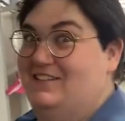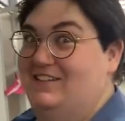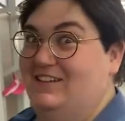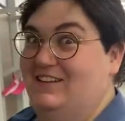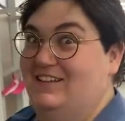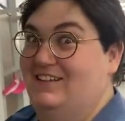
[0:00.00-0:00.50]
are
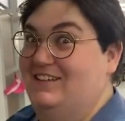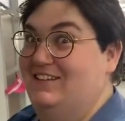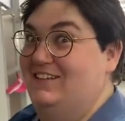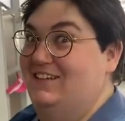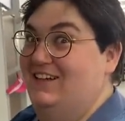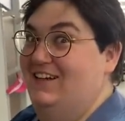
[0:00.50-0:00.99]
like this.
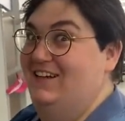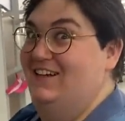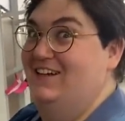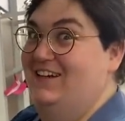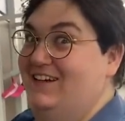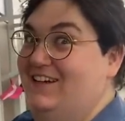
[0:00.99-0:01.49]

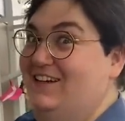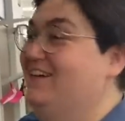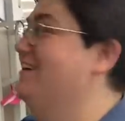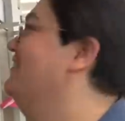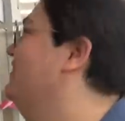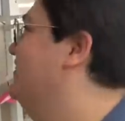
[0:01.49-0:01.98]
Your
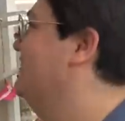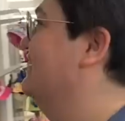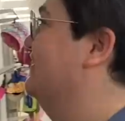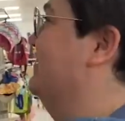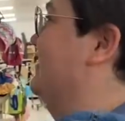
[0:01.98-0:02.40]
hair also.